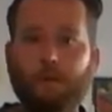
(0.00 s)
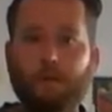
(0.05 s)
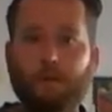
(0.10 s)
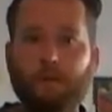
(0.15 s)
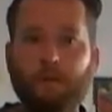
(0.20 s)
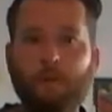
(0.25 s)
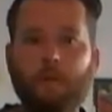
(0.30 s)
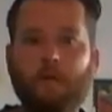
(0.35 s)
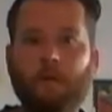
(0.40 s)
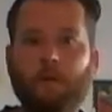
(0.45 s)

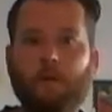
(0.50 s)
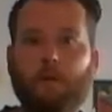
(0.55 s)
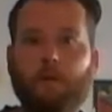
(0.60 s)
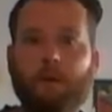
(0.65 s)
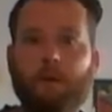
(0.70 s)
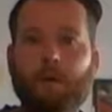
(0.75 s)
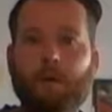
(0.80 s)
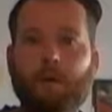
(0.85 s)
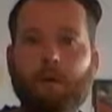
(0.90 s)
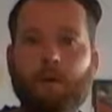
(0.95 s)
somehow got
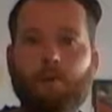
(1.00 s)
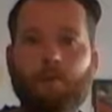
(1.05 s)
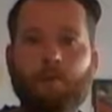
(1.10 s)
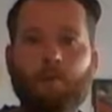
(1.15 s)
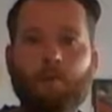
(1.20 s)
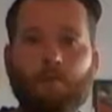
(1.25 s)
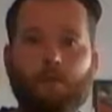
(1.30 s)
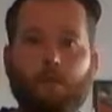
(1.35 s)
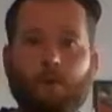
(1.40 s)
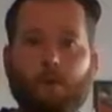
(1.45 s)
back home,
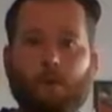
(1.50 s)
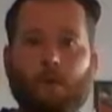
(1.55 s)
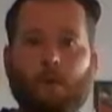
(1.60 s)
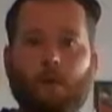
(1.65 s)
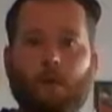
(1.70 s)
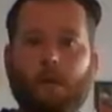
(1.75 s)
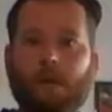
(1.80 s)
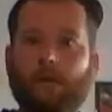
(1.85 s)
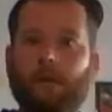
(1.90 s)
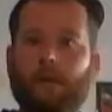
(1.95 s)

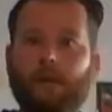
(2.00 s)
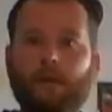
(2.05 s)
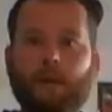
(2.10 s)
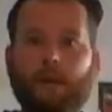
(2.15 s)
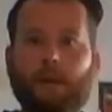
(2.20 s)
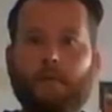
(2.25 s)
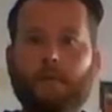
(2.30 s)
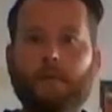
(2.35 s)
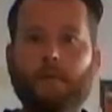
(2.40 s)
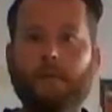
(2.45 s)
and they're
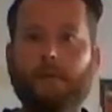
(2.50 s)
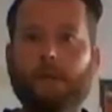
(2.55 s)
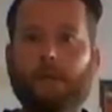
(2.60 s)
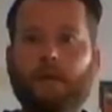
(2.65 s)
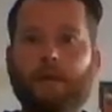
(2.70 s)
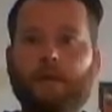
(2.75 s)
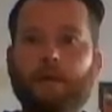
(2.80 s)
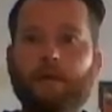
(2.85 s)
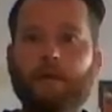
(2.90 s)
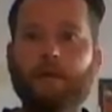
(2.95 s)
happy as
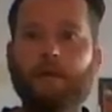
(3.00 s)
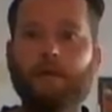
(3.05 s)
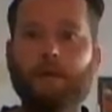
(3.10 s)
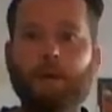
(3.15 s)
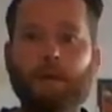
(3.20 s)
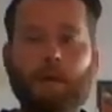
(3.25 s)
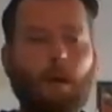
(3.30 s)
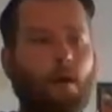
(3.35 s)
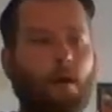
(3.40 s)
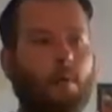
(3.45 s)
Larry.
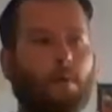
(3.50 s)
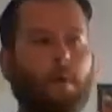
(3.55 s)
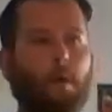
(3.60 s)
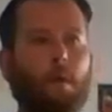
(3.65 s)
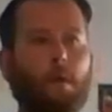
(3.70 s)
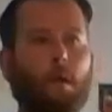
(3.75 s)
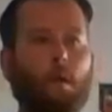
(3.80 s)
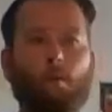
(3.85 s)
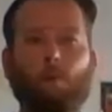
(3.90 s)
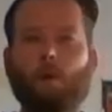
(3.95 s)
And I'm
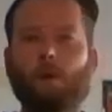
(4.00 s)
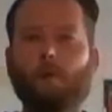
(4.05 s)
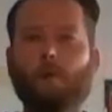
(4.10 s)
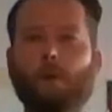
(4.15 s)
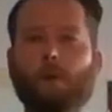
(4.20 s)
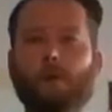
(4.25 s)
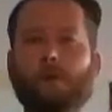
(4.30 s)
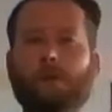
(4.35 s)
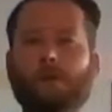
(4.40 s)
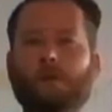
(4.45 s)
there like, why am
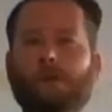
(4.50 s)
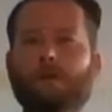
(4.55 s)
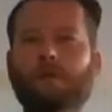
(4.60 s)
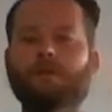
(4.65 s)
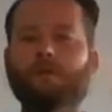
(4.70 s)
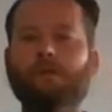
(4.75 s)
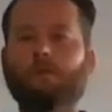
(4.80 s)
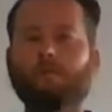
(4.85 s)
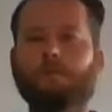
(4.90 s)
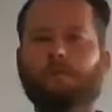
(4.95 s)
I doing
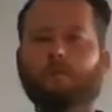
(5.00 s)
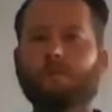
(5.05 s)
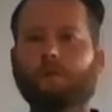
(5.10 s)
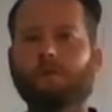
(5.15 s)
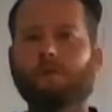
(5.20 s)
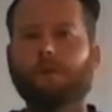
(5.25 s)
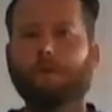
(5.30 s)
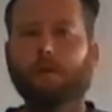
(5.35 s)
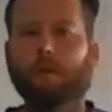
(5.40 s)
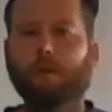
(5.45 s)
this? What
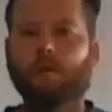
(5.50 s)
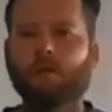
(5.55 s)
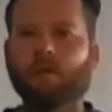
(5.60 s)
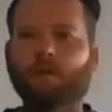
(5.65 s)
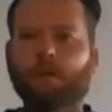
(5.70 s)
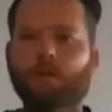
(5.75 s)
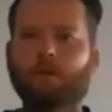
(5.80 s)
have I done?